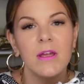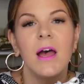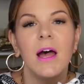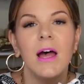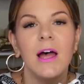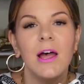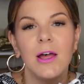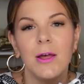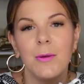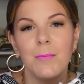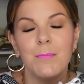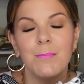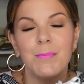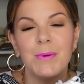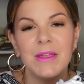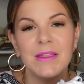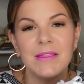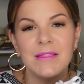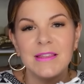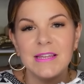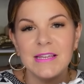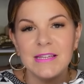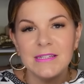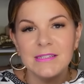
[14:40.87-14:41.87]

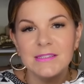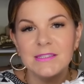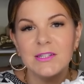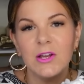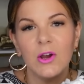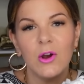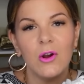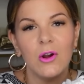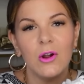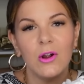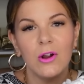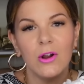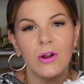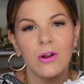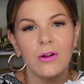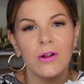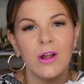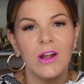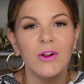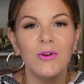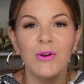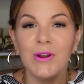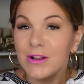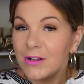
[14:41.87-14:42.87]
But these are
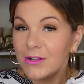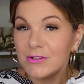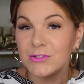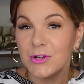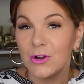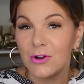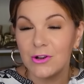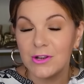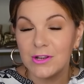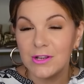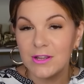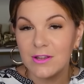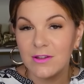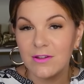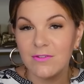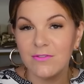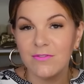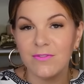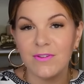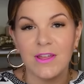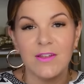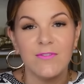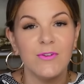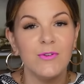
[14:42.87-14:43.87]
a great
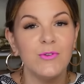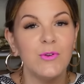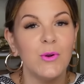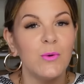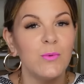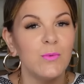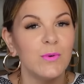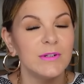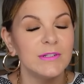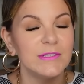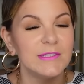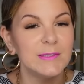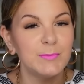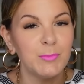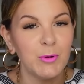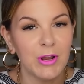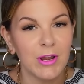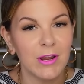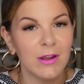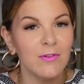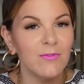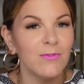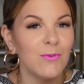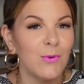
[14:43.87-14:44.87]
alternative if you don't want to
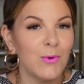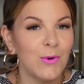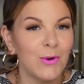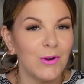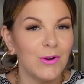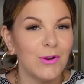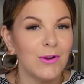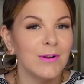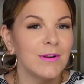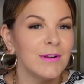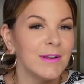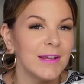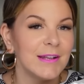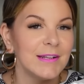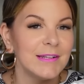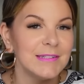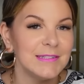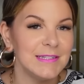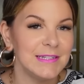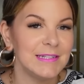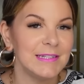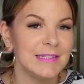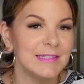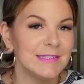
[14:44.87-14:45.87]
spring for an
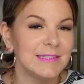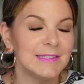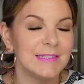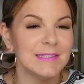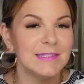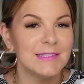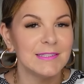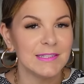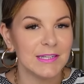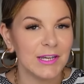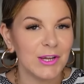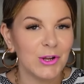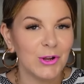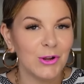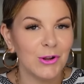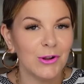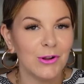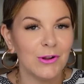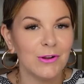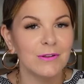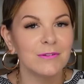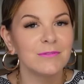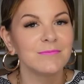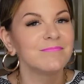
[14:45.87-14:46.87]
Adidas
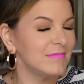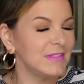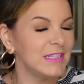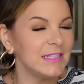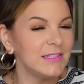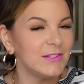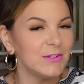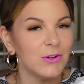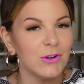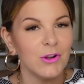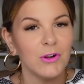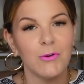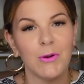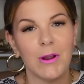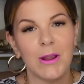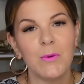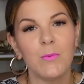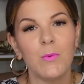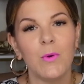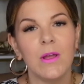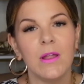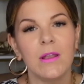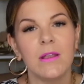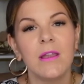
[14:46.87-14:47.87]
sneaker. These are a great
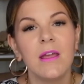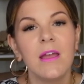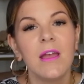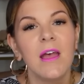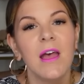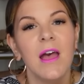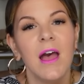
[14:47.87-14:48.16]
one.